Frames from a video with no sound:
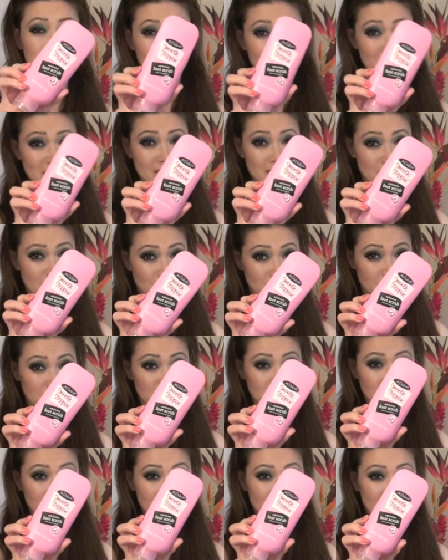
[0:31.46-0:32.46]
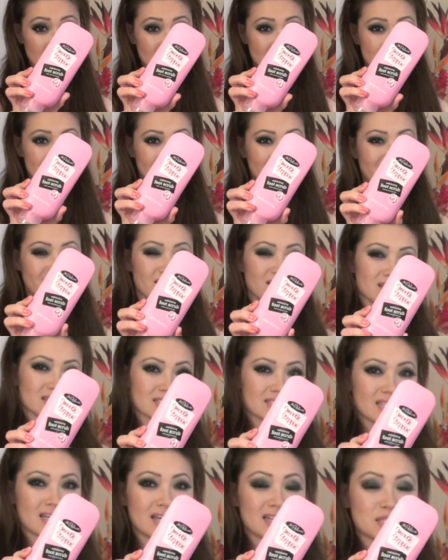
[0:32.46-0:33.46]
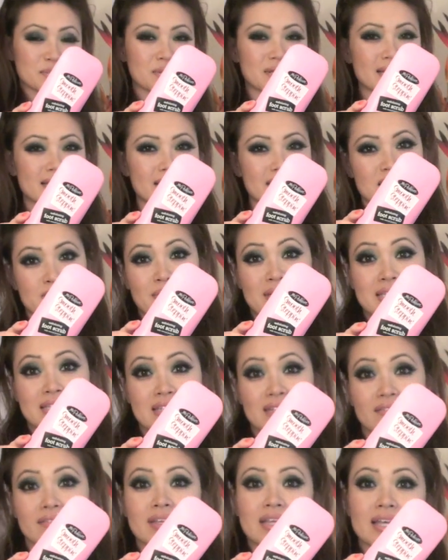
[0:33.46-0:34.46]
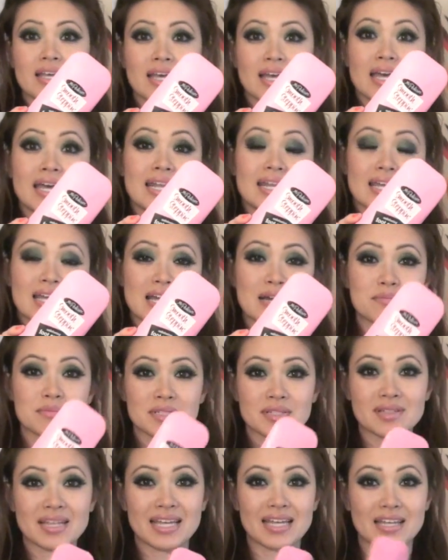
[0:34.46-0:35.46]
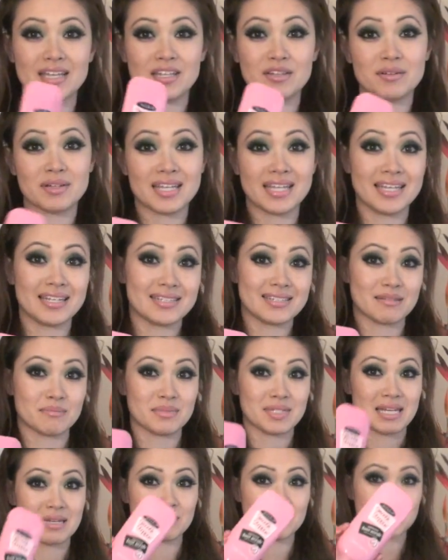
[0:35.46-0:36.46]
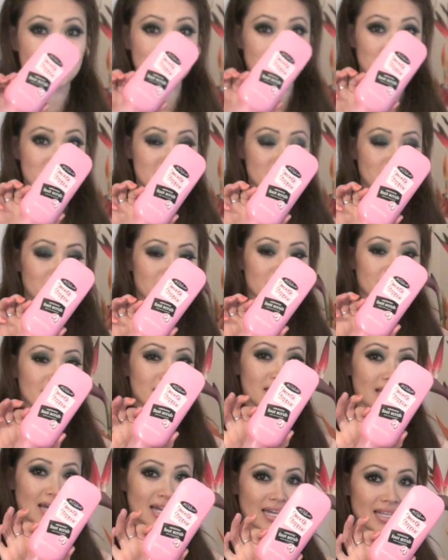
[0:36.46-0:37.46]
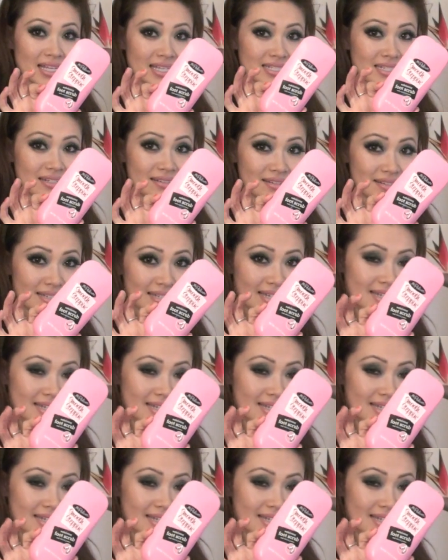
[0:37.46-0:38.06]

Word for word: pumice stone. You can get this like at Ulta. It's pretty inexpensive and it comes with like a cute kit sometimes too. So I like to use